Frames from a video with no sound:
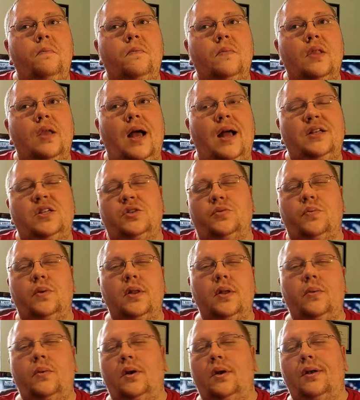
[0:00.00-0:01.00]
I just
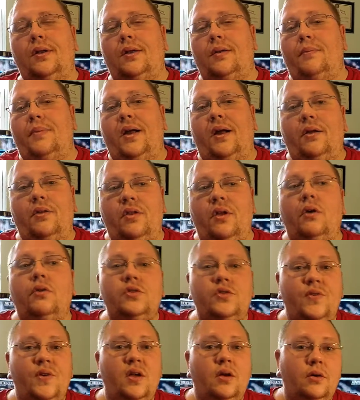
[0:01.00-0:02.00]
really wanted to compare
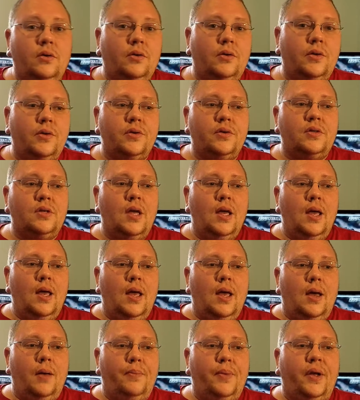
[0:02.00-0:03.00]
those vehicles
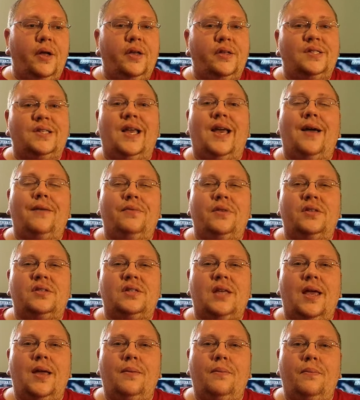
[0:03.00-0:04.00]
because they have the
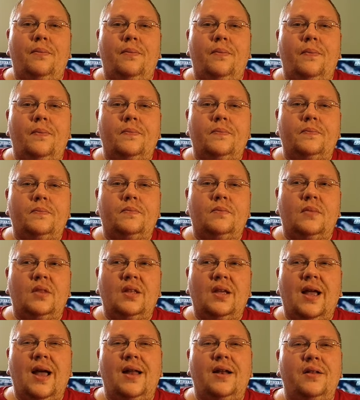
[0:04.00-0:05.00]
same
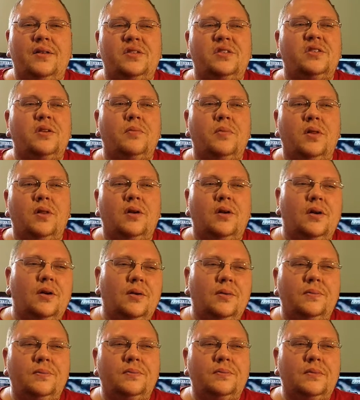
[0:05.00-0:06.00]
kind of
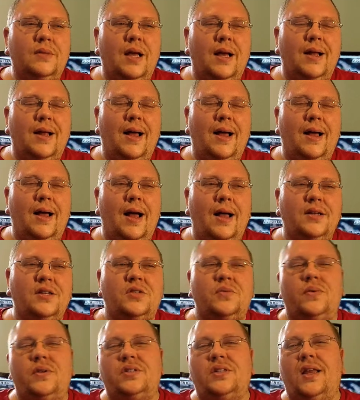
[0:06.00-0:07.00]
similar. I
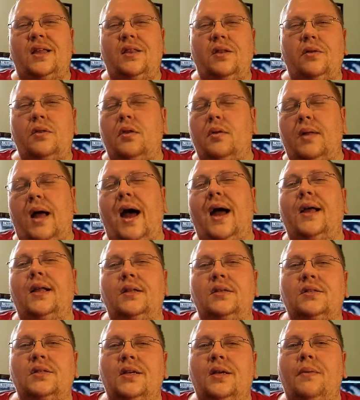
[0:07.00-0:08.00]
just want to say they're the
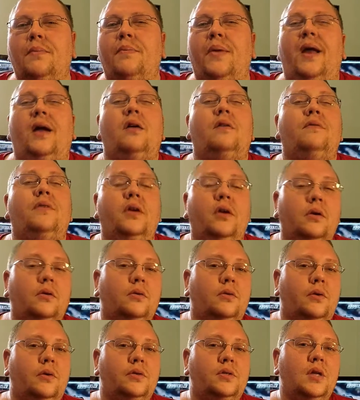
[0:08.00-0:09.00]
highly compared
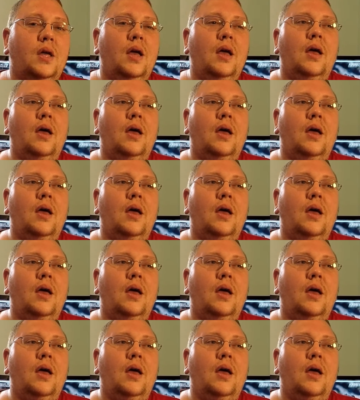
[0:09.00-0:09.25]
vehicles.